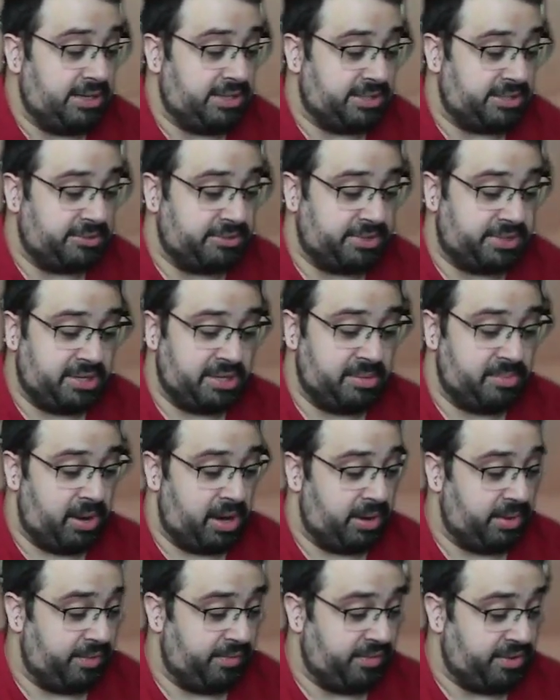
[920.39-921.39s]
Just goes to the
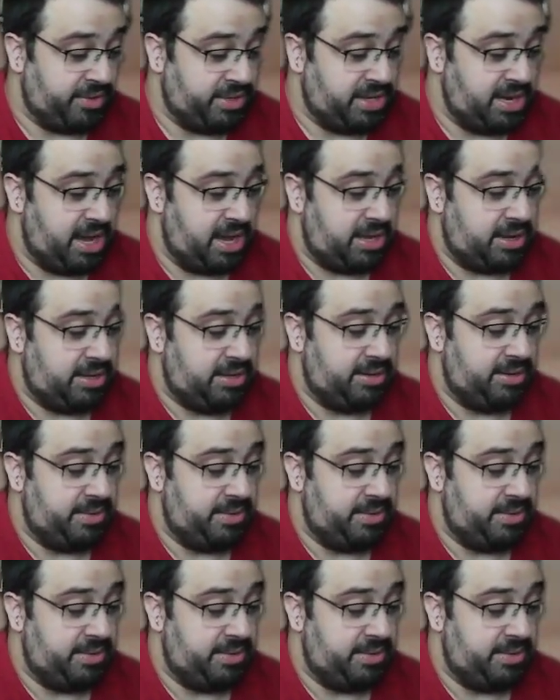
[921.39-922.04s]
bottom of your deck.